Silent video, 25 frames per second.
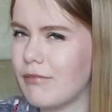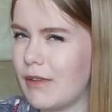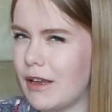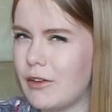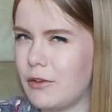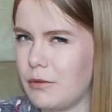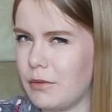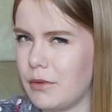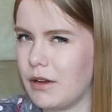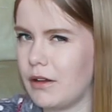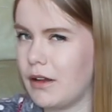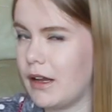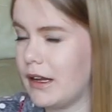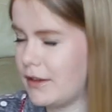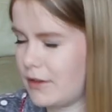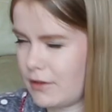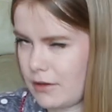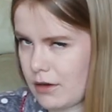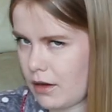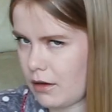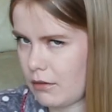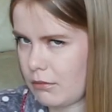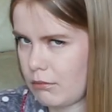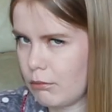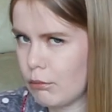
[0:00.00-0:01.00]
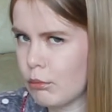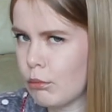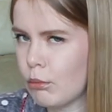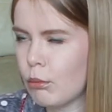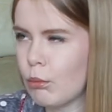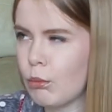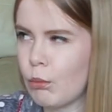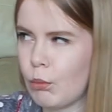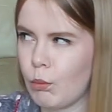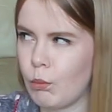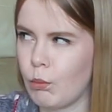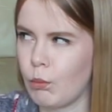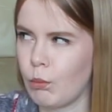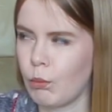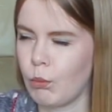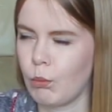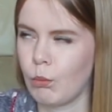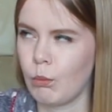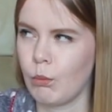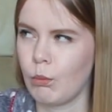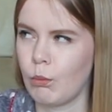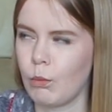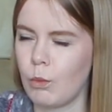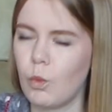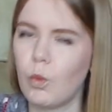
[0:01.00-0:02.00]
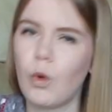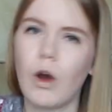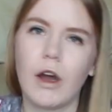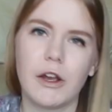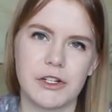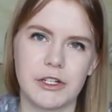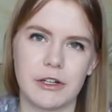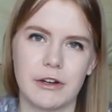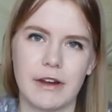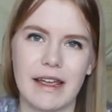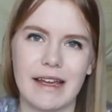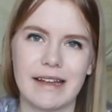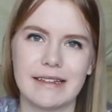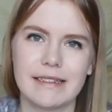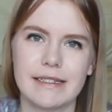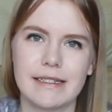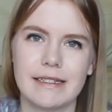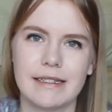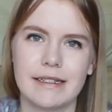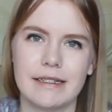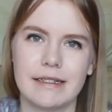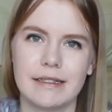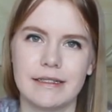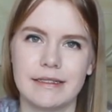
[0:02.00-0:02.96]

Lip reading: It's real. It's not. Wash your hands.